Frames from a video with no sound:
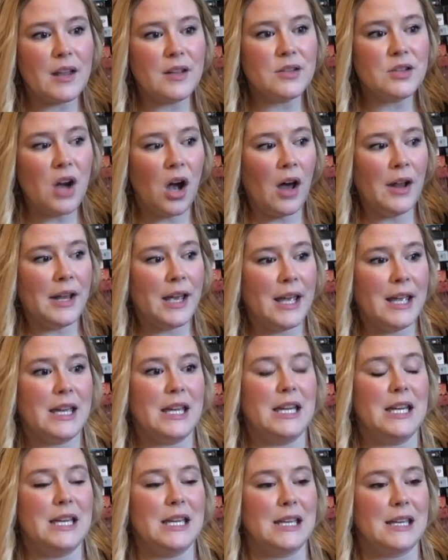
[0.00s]
Donna,
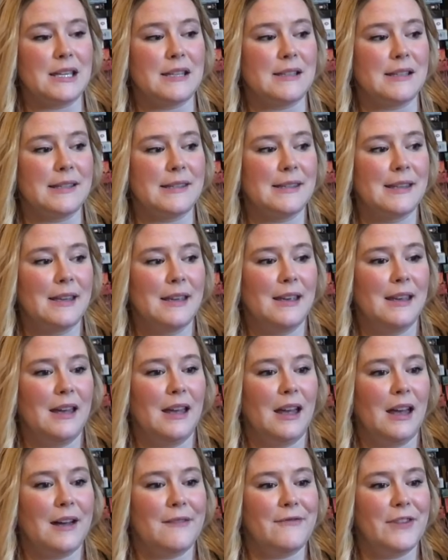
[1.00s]
is
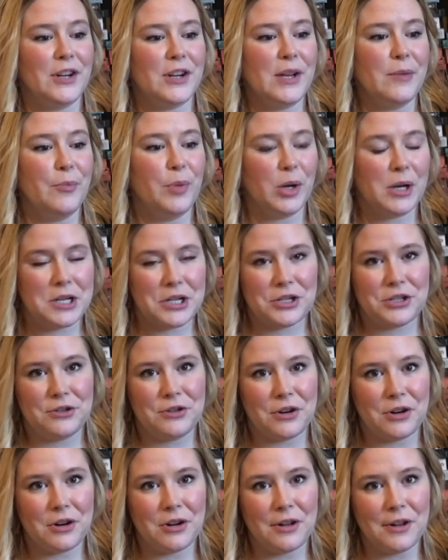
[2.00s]
a very bookish
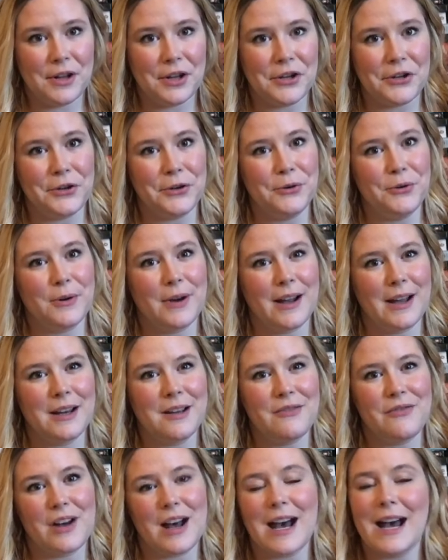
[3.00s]
girl who kind
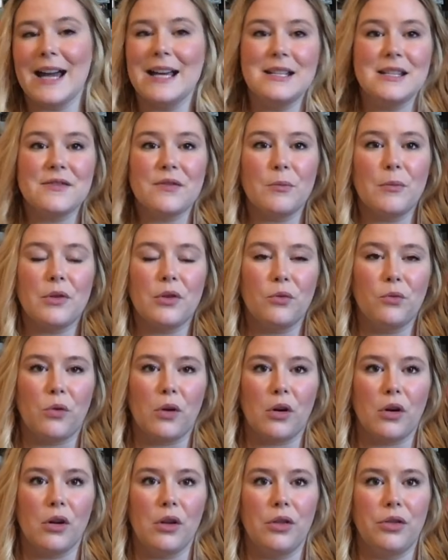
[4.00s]
of hides from the
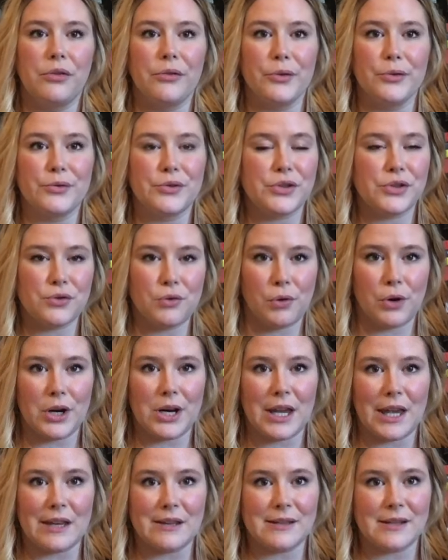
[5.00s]
world through
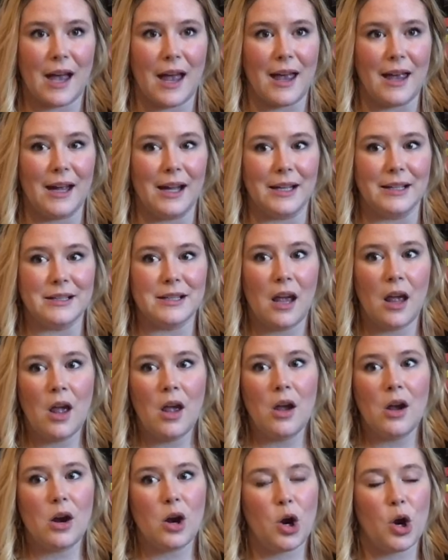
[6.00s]
stories, and
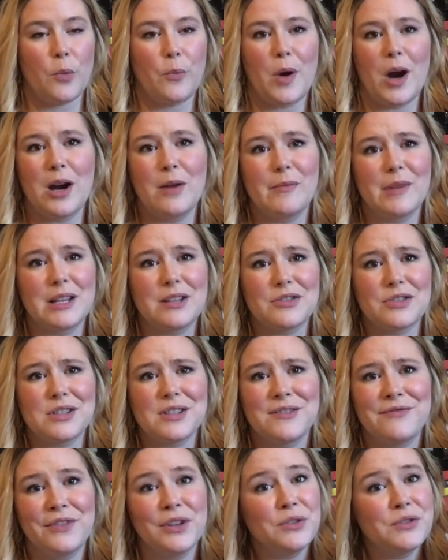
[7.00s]
her apartment is
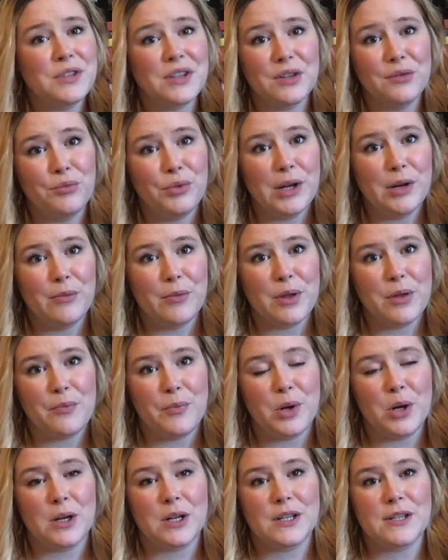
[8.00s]
just filled to the brim with
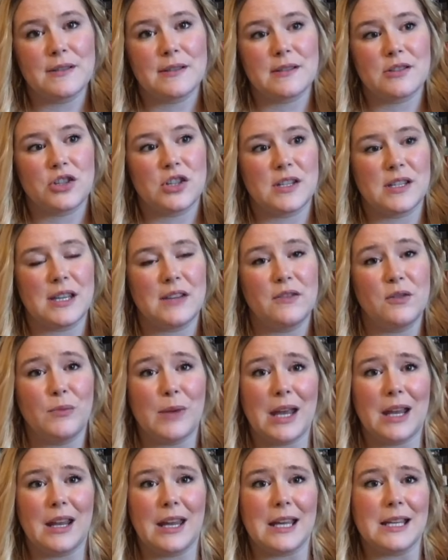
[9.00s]
books. She's even
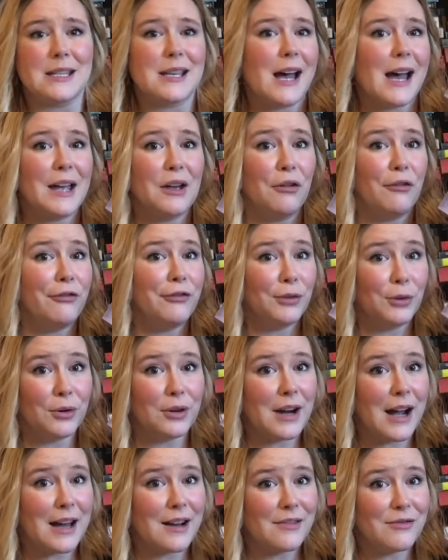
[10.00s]
made a tile floor
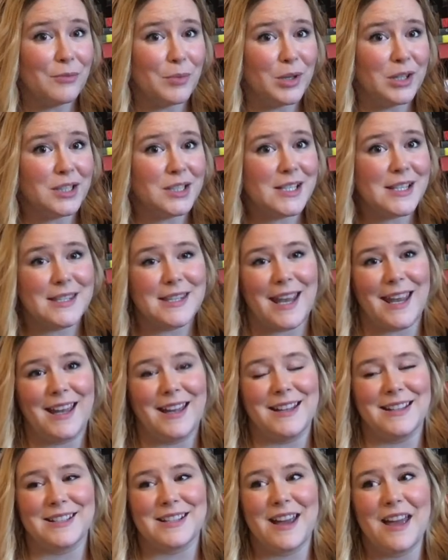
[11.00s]
out of books,
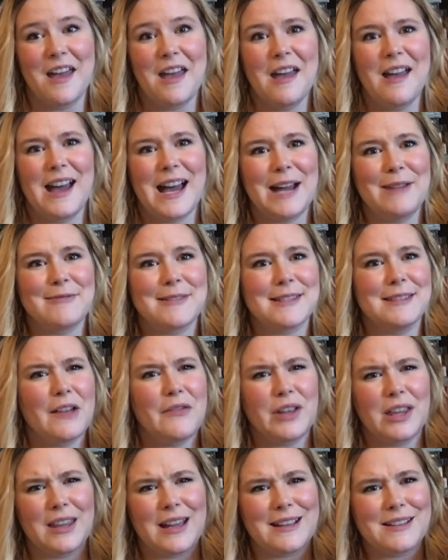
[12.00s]
and I was
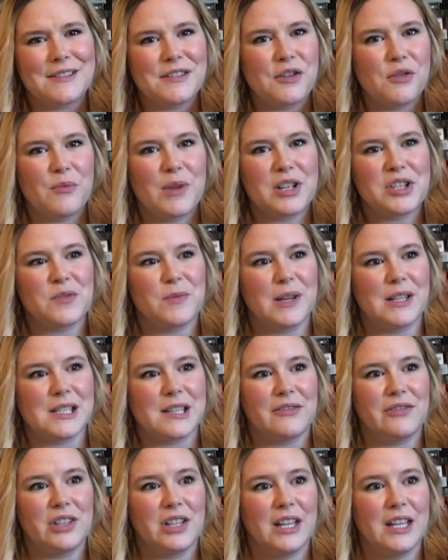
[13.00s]
loving that so much because
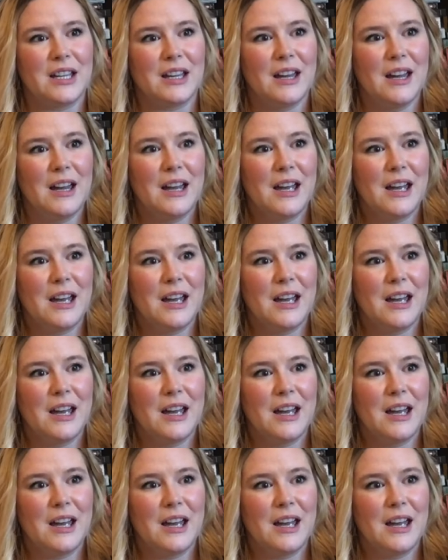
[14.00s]
I feel like